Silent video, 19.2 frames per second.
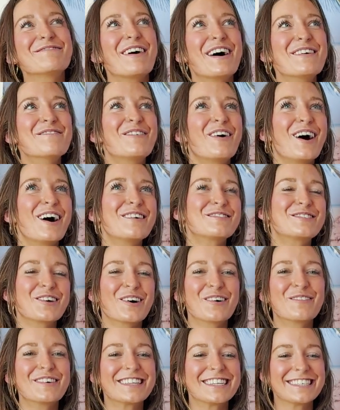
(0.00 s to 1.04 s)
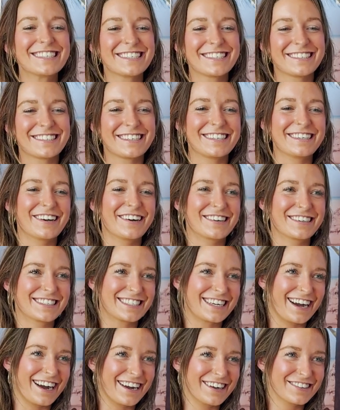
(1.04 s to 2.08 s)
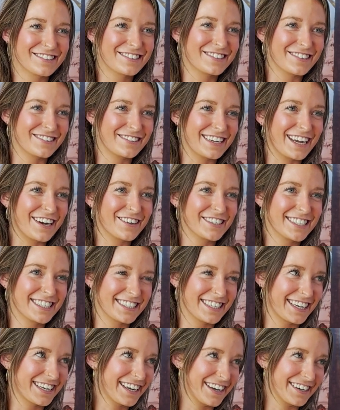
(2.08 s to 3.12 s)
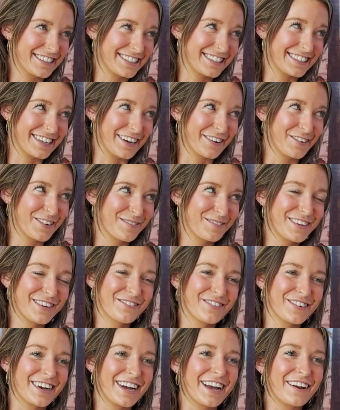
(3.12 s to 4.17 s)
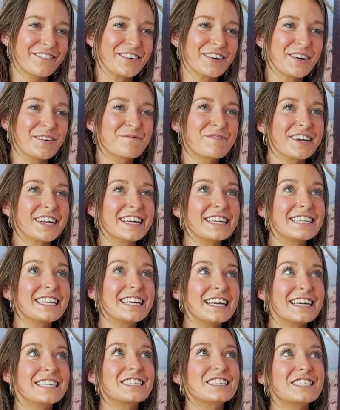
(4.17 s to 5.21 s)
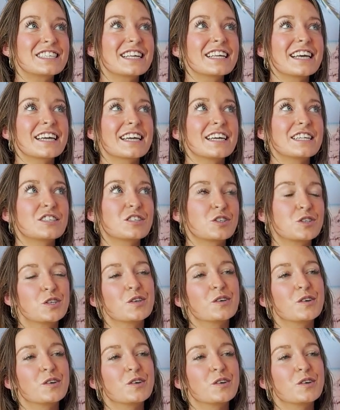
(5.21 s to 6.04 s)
see, my mom told me this as a young child, so now it's like kind of stuck with me forever. But it is like it's